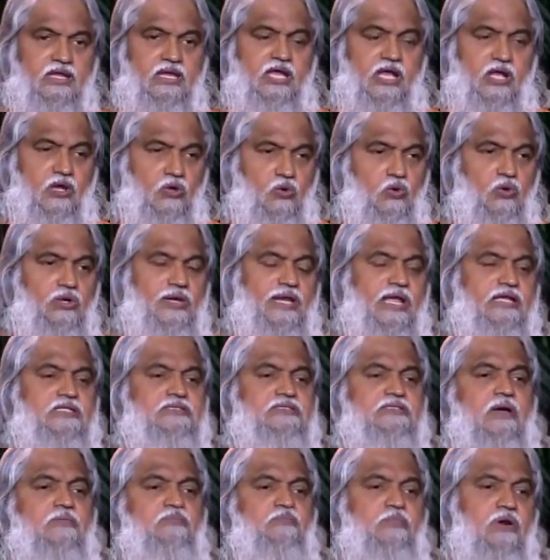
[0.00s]
A good
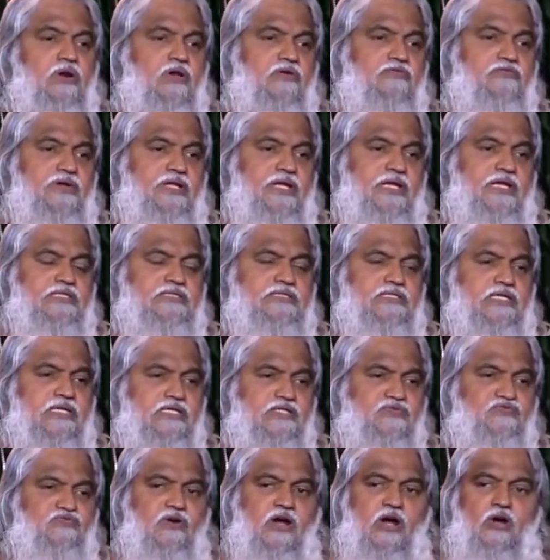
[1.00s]
example of this
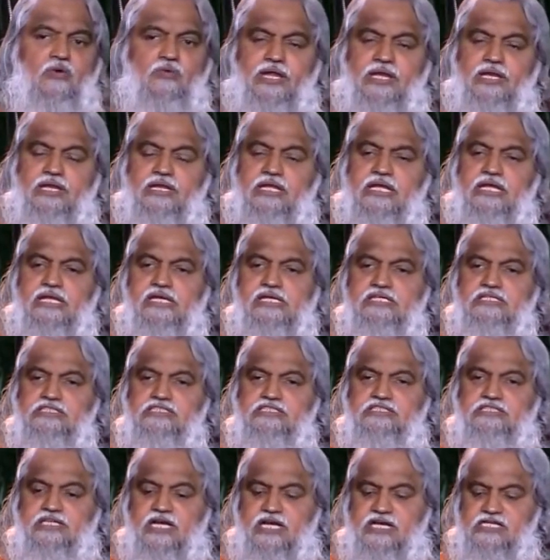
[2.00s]
is found in
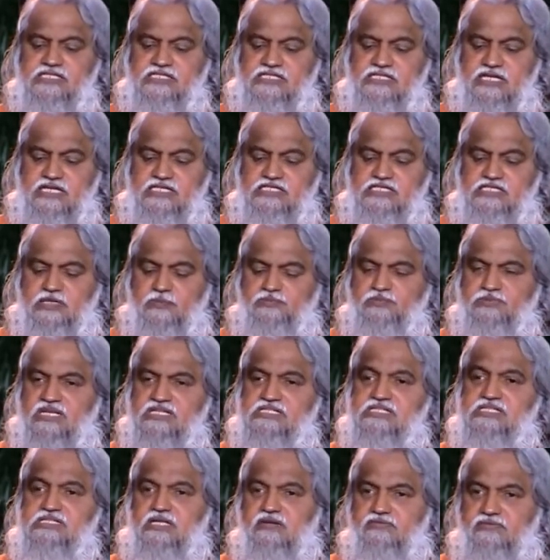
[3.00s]
Genesis chapter
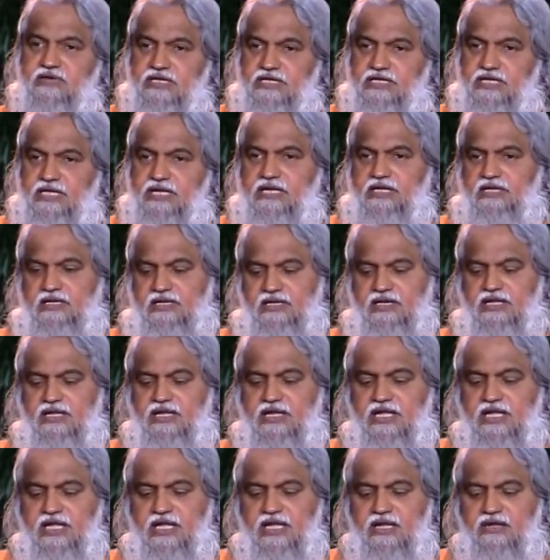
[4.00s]
17,
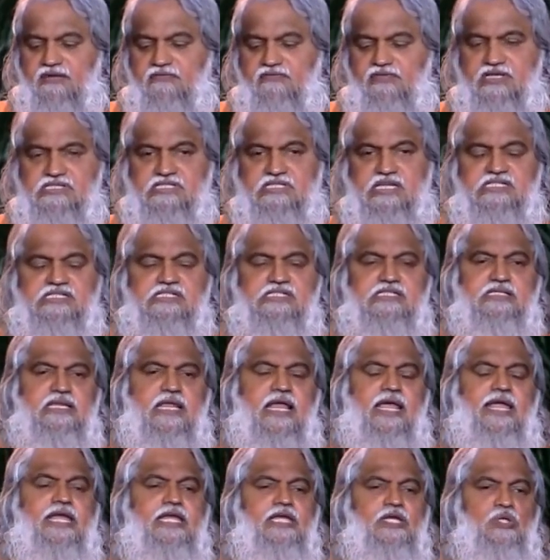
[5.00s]
verses
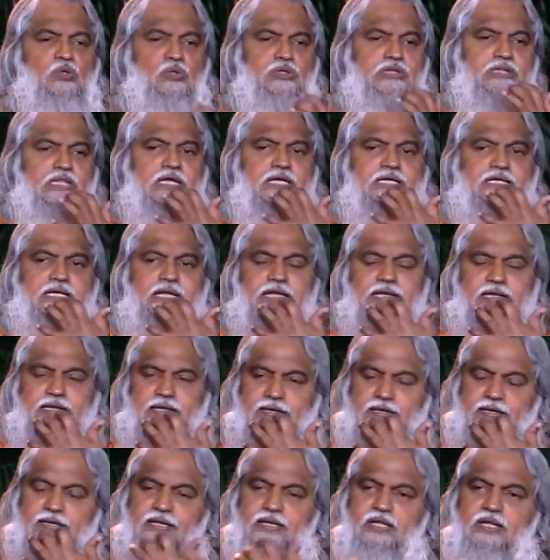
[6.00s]
9 to
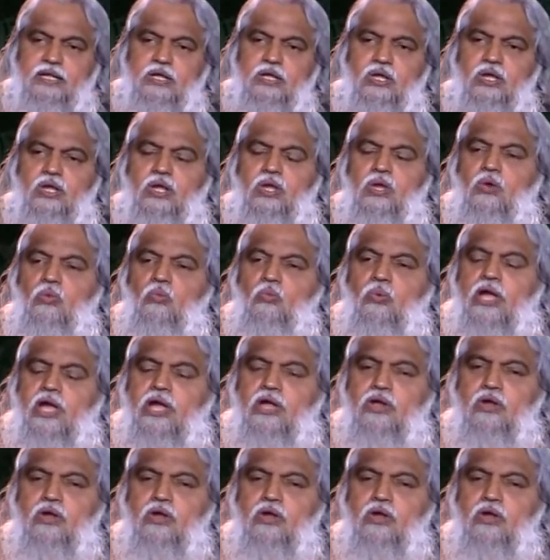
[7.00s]
13, where